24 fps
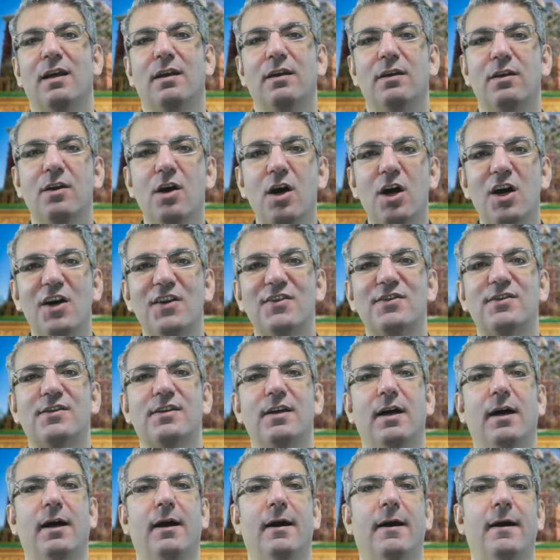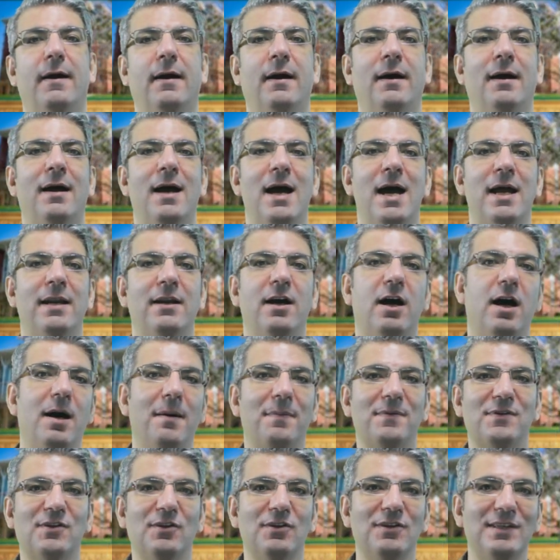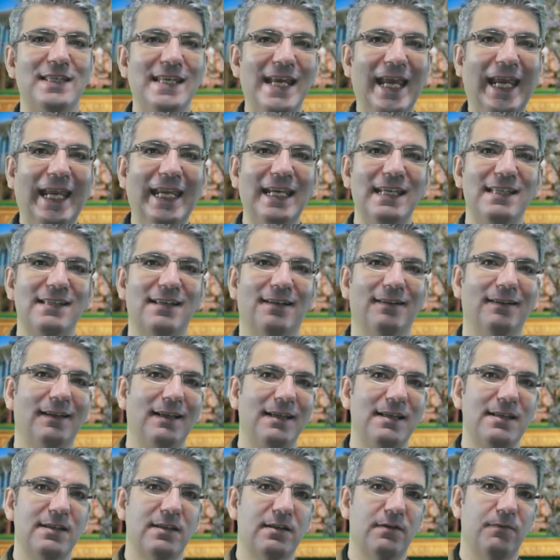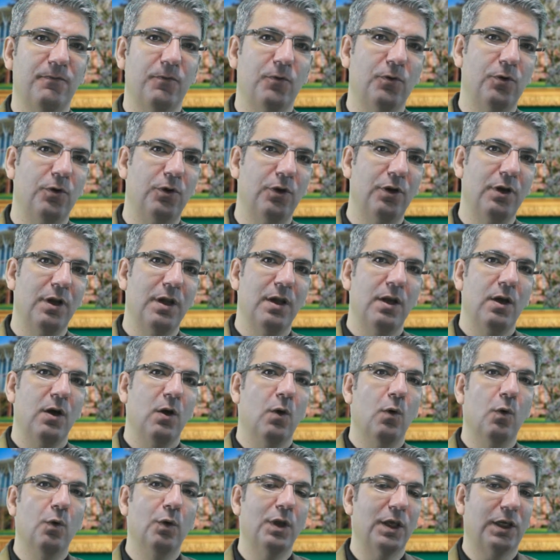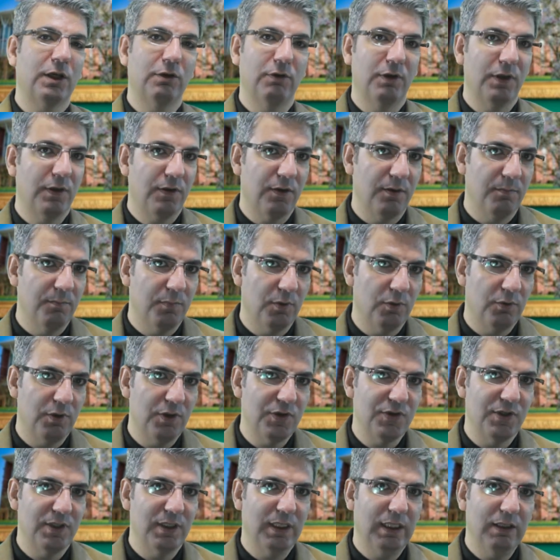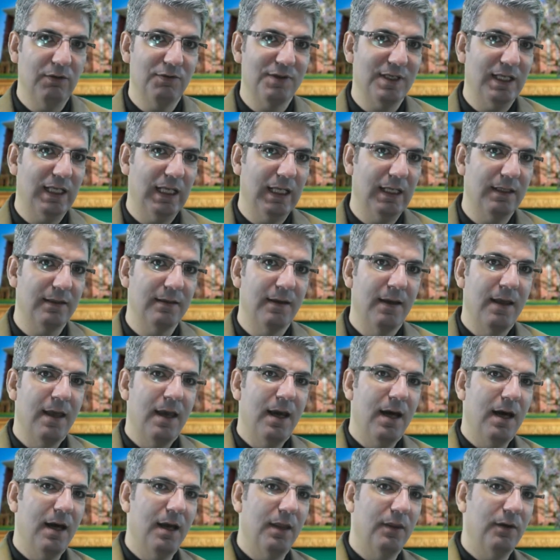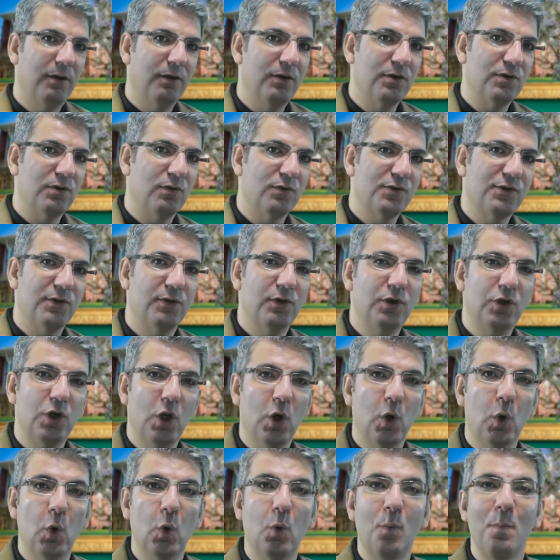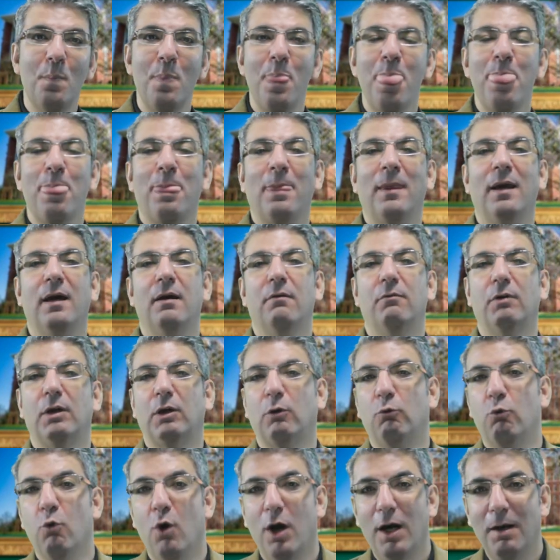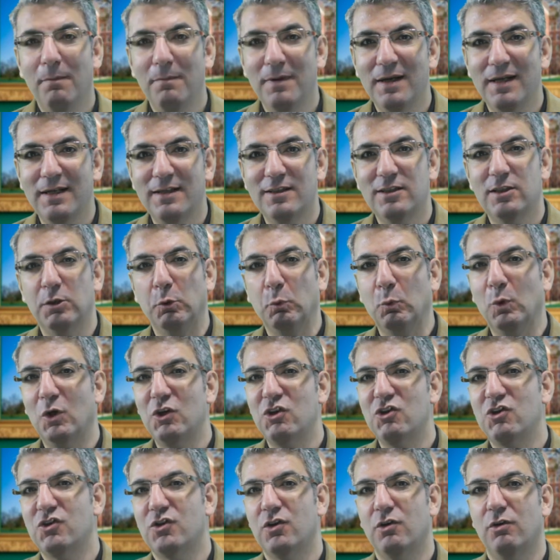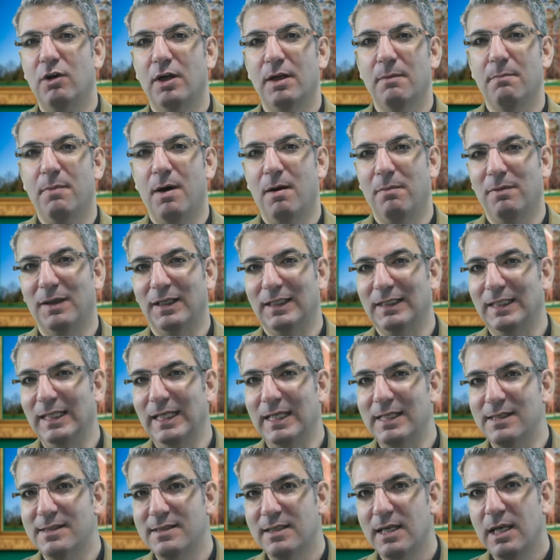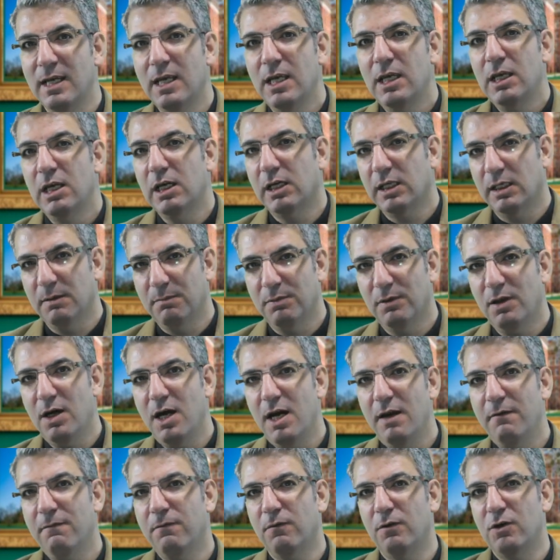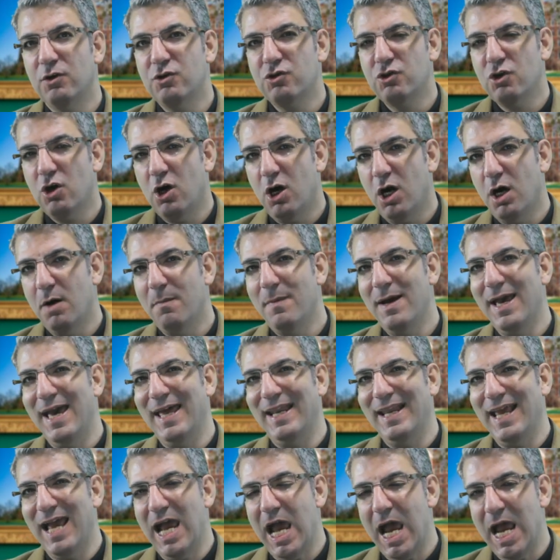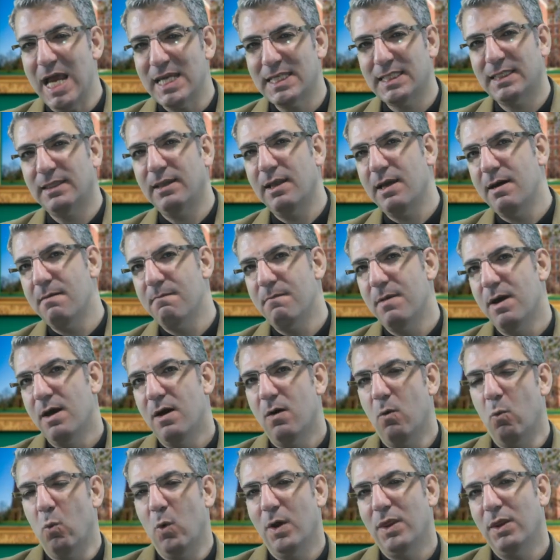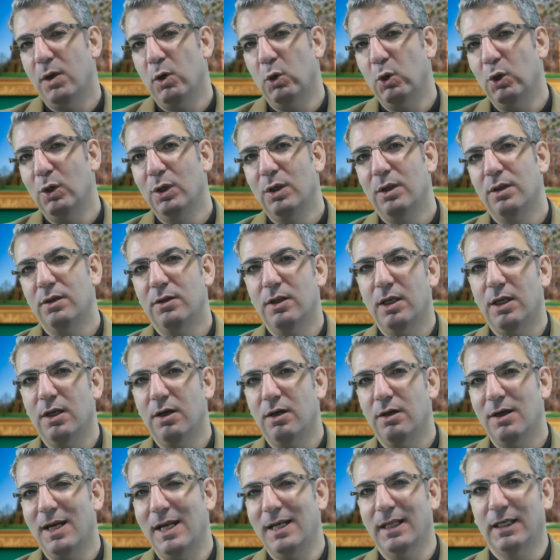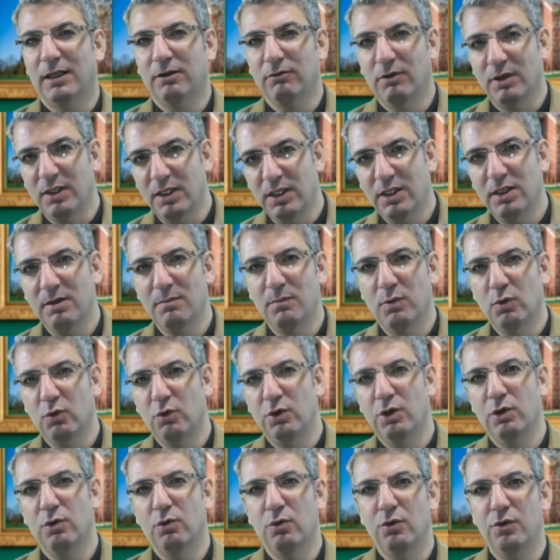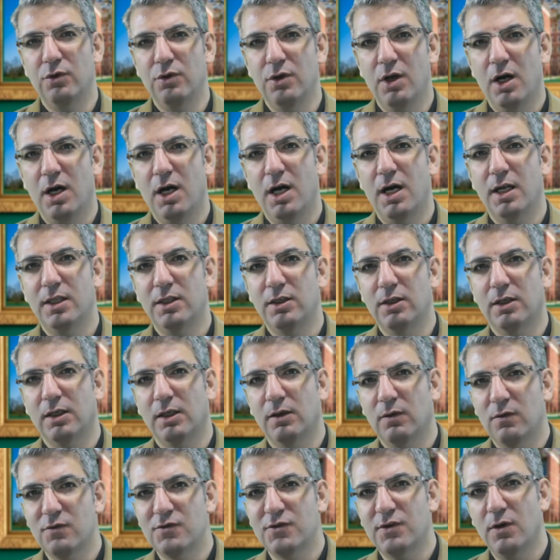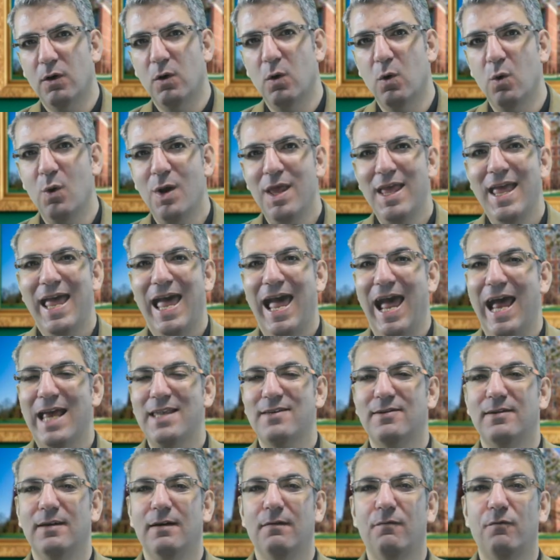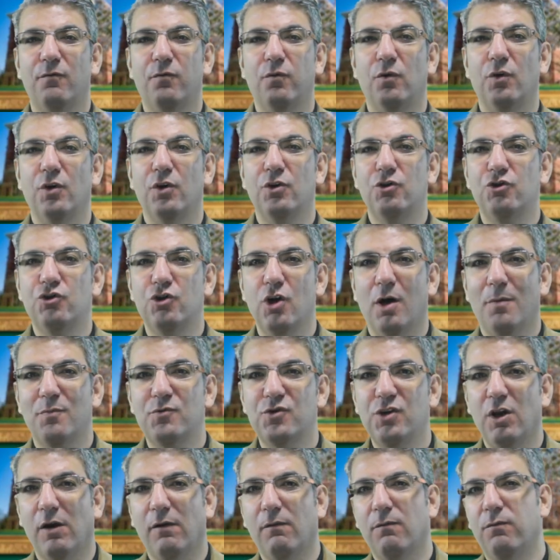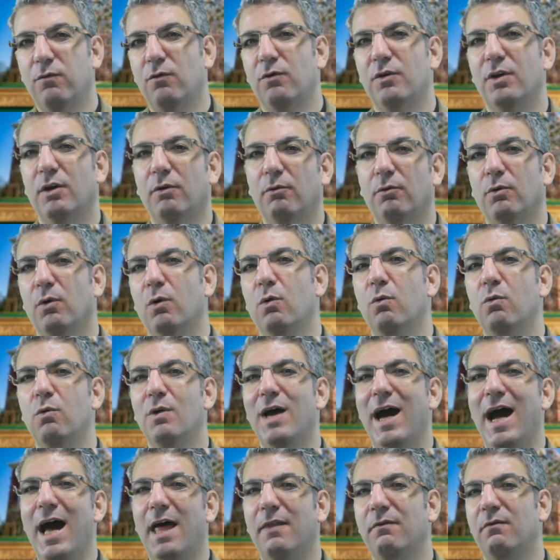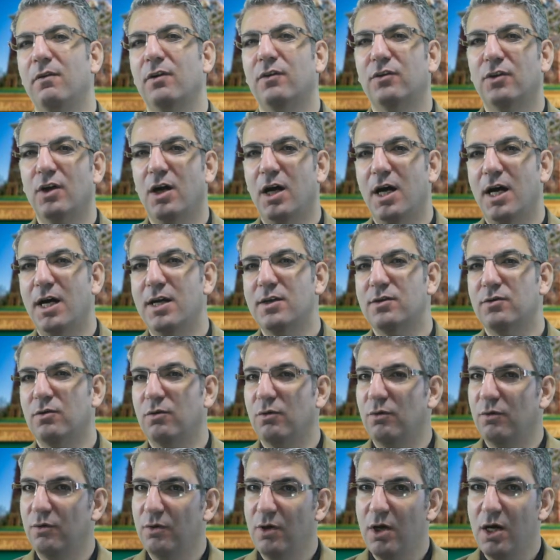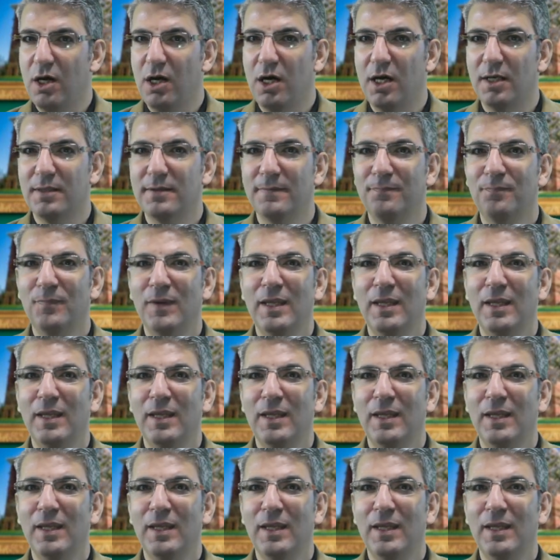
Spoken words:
not an up-to-date list for all accredited employers in New Zealand. There is also no requirement to register on a public list. You can apply for a job and ask them whether they are an accredited employer or not. You can also ask them for the job check for the role advertised or not.